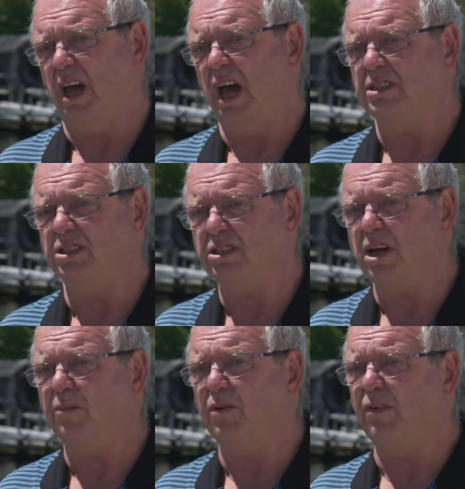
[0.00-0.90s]
As a
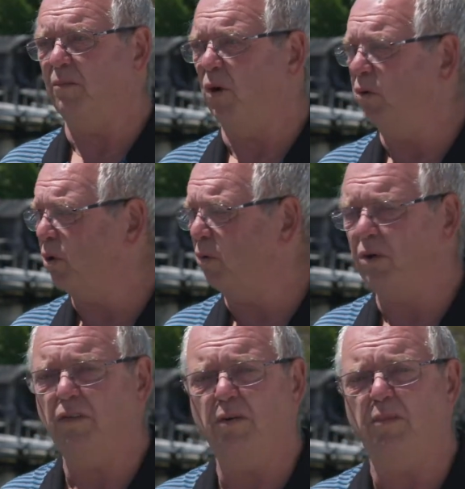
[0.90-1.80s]
skipper of a boat,
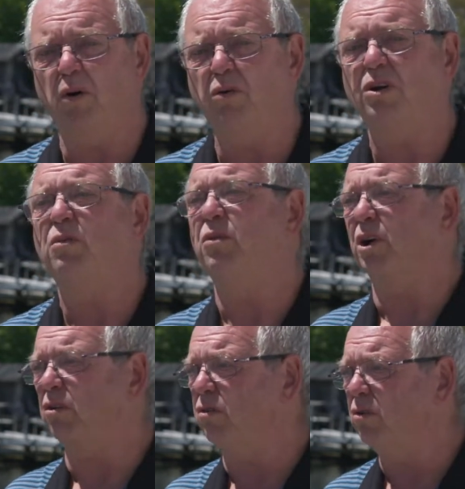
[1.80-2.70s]
owner of a boat, with a
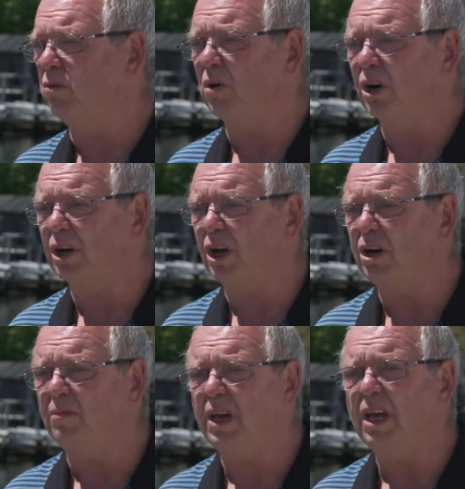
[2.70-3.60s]
crew working
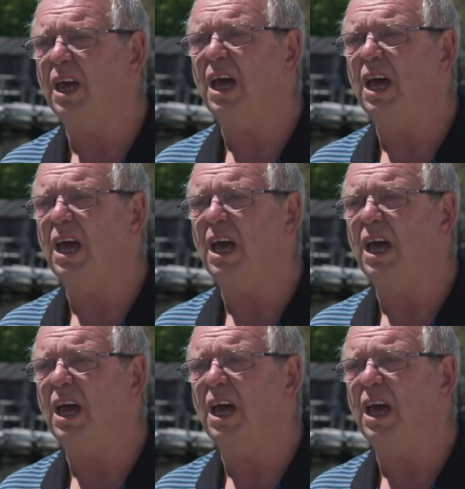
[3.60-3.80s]
under me,